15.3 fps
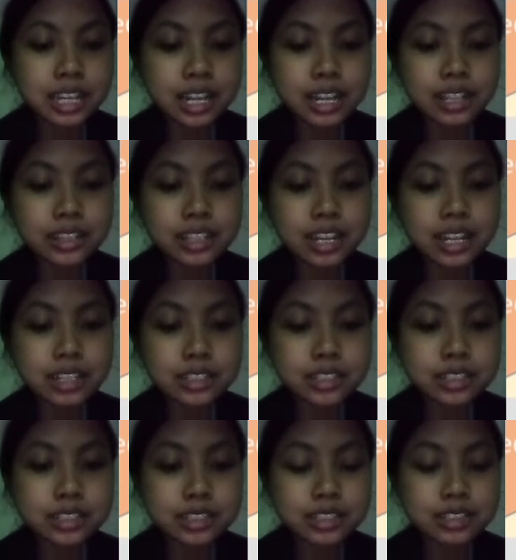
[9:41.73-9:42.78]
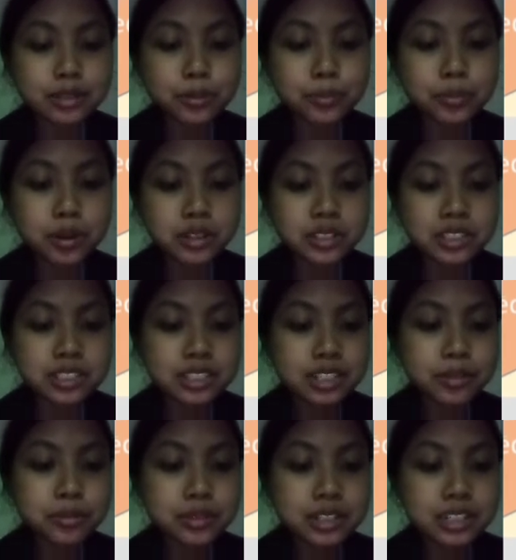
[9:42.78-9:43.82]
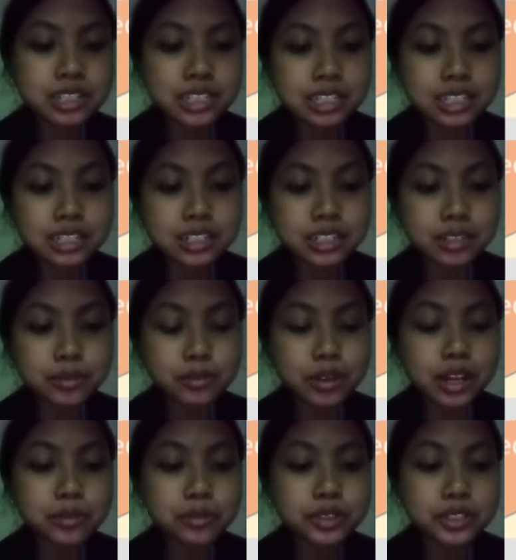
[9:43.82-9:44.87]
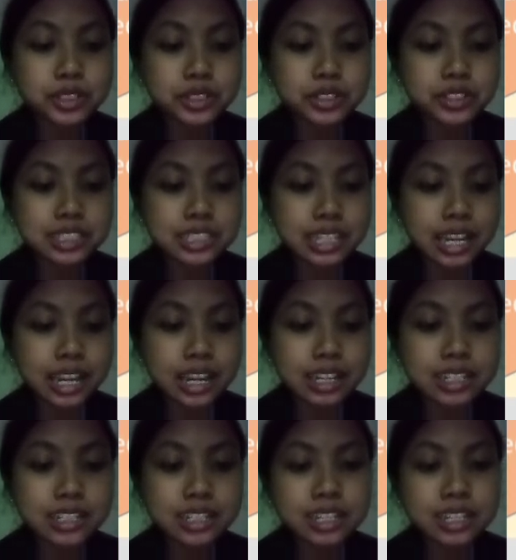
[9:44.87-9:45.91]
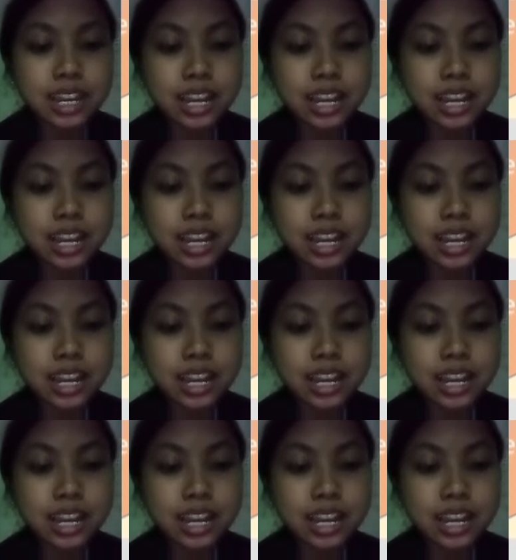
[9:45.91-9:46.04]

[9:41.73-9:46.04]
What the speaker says: And then suppose she were here, what would you say?